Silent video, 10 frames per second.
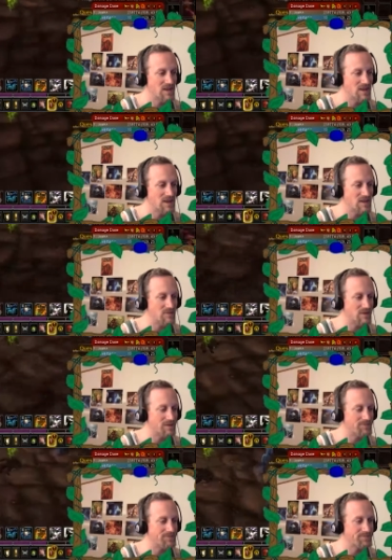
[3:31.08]
Anyway.
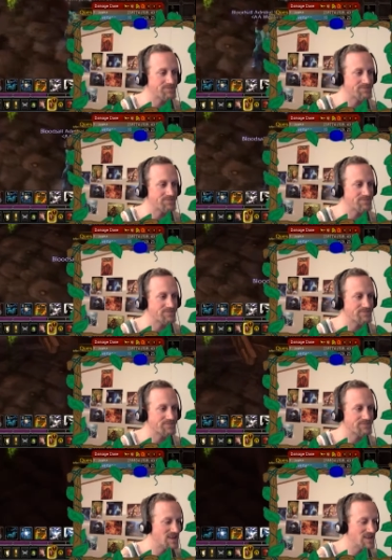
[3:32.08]

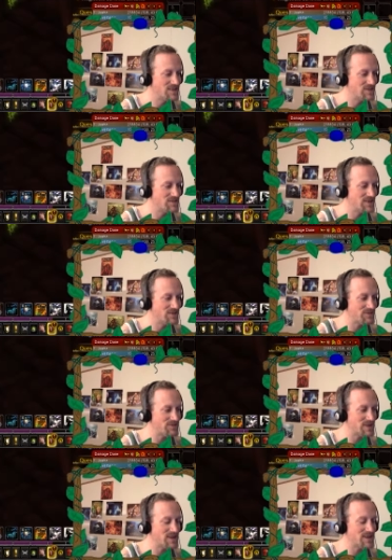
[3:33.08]
Dude, this
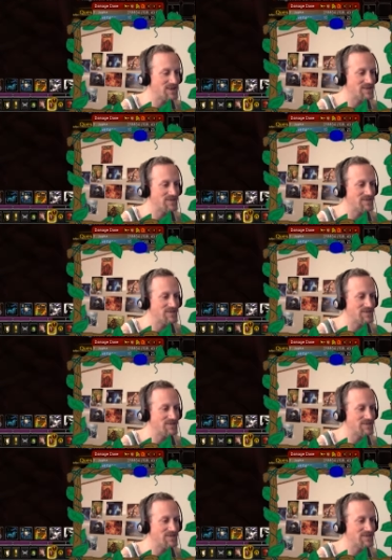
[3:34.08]
freaking...